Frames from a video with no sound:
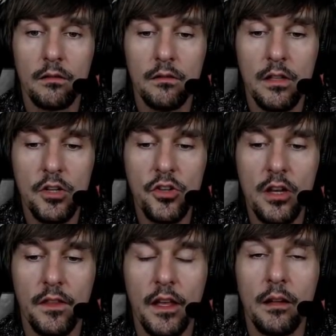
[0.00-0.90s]

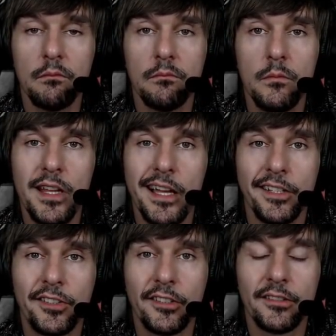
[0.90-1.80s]
enjoyed that,
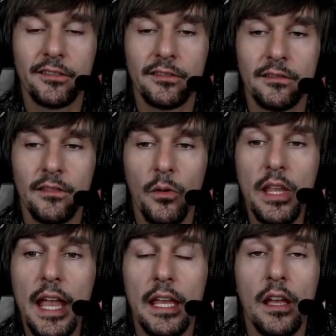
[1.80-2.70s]
nice.
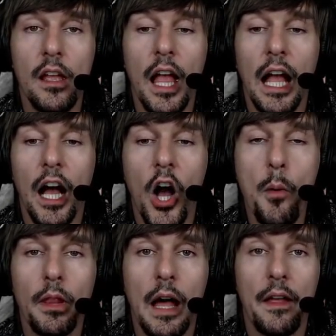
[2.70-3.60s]
Okay, hope
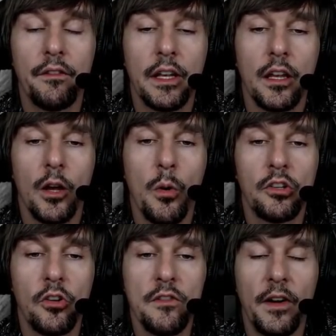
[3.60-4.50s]
you like that video. It's
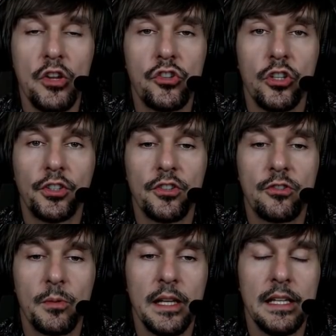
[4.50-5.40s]
only very short and
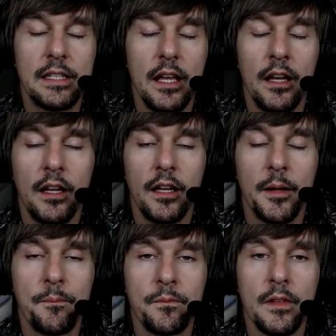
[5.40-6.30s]
sweet.
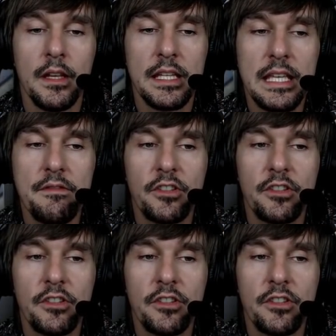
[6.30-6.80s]
Give us a